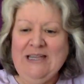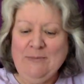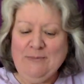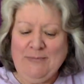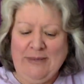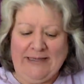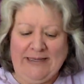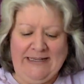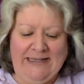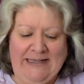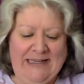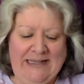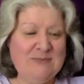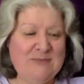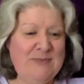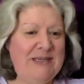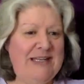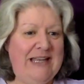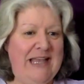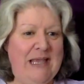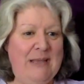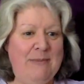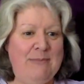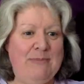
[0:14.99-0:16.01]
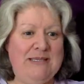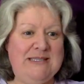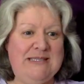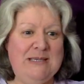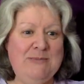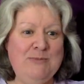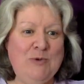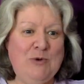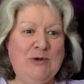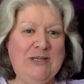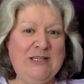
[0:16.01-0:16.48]
but it has been a
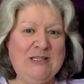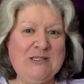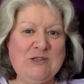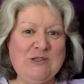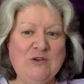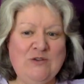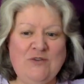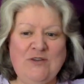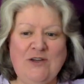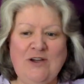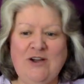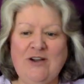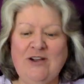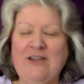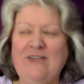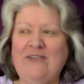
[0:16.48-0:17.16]
busy morning so far.